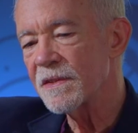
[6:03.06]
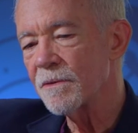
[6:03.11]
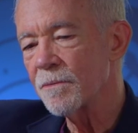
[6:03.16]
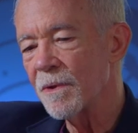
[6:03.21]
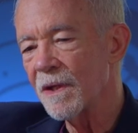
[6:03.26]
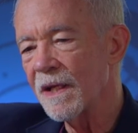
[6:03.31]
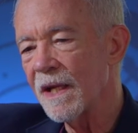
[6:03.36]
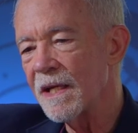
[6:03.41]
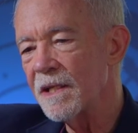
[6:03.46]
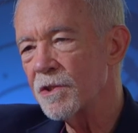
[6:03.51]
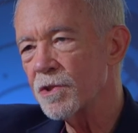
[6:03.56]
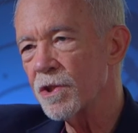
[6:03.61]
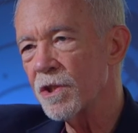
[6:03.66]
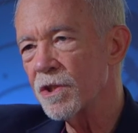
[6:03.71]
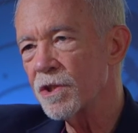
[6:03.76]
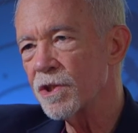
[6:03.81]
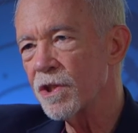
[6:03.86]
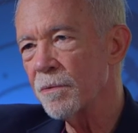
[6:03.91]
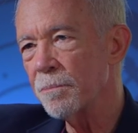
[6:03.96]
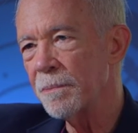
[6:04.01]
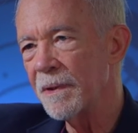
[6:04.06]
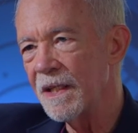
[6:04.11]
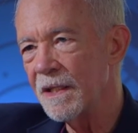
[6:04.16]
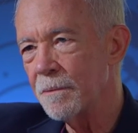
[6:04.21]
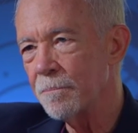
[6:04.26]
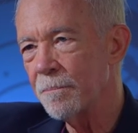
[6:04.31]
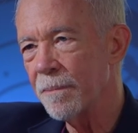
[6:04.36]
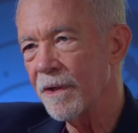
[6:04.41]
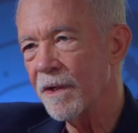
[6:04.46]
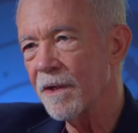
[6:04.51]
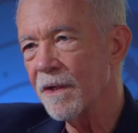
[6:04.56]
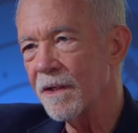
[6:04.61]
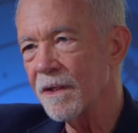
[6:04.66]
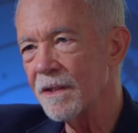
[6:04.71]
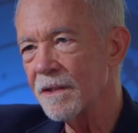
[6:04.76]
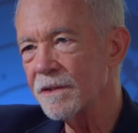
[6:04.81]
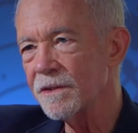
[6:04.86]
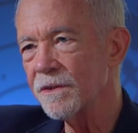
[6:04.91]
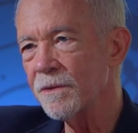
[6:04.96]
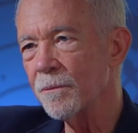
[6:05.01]
the relationship in
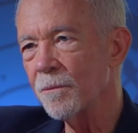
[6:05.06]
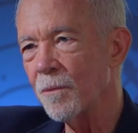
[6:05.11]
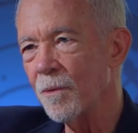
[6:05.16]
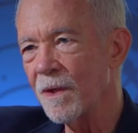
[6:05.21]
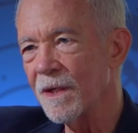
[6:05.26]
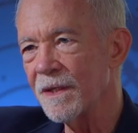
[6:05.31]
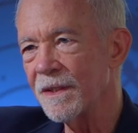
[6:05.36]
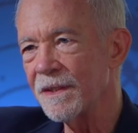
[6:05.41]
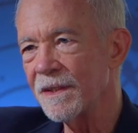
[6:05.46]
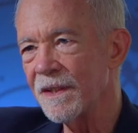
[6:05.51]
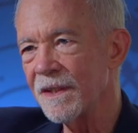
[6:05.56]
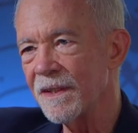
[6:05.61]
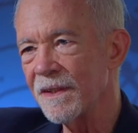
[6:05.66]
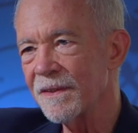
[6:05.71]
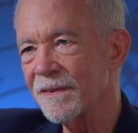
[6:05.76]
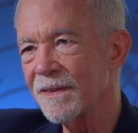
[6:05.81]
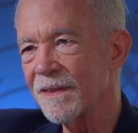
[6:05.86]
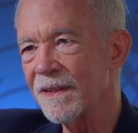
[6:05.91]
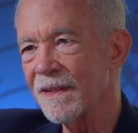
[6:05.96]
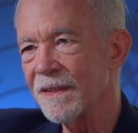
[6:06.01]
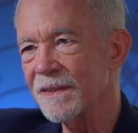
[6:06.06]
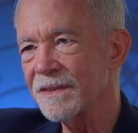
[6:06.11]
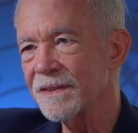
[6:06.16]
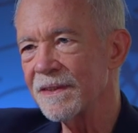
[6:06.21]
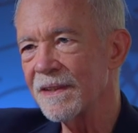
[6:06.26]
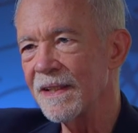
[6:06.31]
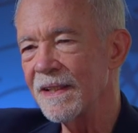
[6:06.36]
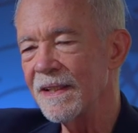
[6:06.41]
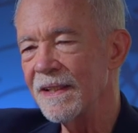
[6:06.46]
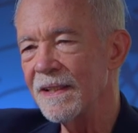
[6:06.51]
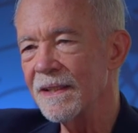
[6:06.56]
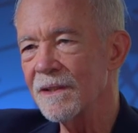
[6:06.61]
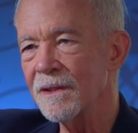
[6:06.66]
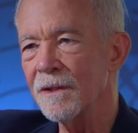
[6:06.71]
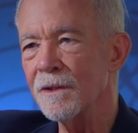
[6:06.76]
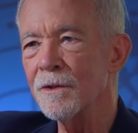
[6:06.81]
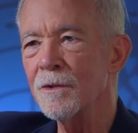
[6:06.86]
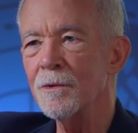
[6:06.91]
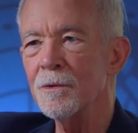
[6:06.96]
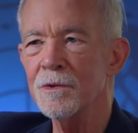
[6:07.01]
part one that
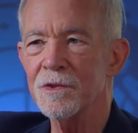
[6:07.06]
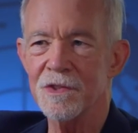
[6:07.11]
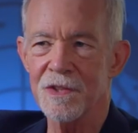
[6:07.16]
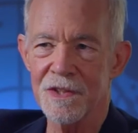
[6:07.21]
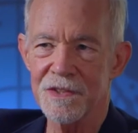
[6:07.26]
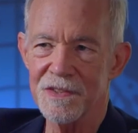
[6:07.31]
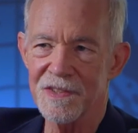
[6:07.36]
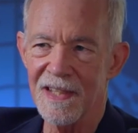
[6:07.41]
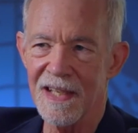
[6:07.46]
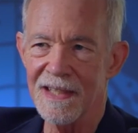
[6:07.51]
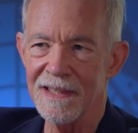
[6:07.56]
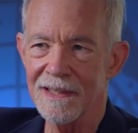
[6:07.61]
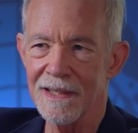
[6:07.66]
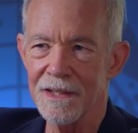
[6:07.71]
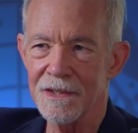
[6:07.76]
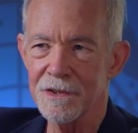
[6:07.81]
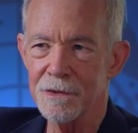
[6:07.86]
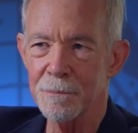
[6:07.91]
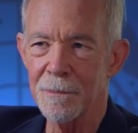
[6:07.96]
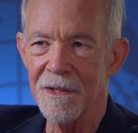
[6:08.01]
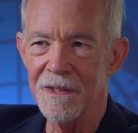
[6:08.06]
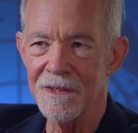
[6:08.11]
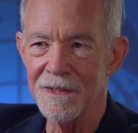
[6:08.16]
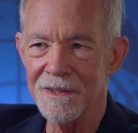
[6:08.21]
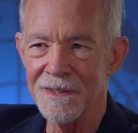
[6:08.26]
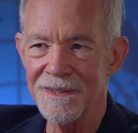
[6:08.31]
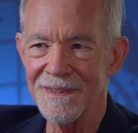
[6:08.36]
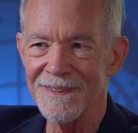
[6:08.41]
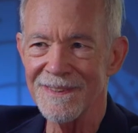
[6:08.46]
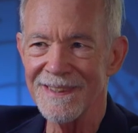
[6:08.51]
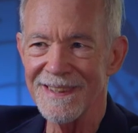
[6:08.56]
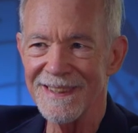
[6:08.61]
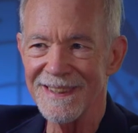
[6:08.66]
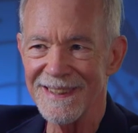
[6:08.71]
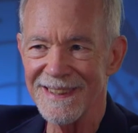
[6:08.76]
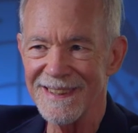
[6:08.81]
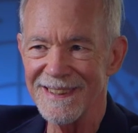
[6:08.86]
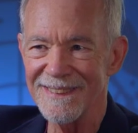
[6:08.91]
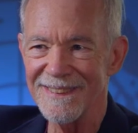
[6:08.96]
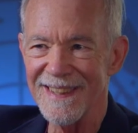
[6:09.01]
includes a silent partner in
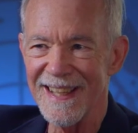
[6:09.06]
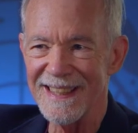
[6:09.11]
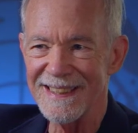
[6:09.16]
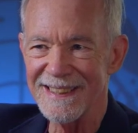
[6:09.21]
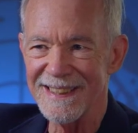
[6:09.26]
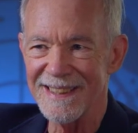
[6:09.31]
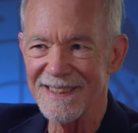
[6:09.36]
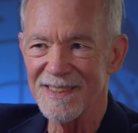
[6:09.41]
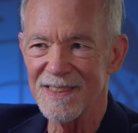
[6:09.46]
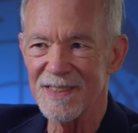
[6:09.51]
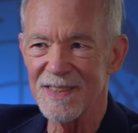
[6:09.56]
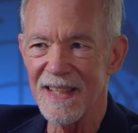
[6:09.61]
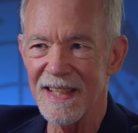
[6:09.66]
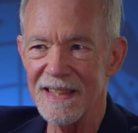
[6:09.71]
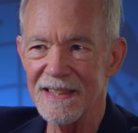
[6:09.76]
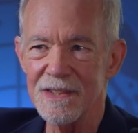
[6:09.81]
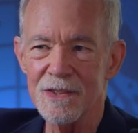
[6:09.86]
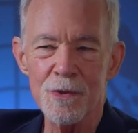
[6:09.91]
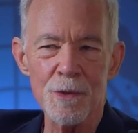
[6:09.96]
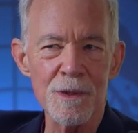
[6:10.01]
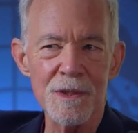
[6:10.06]
the United States,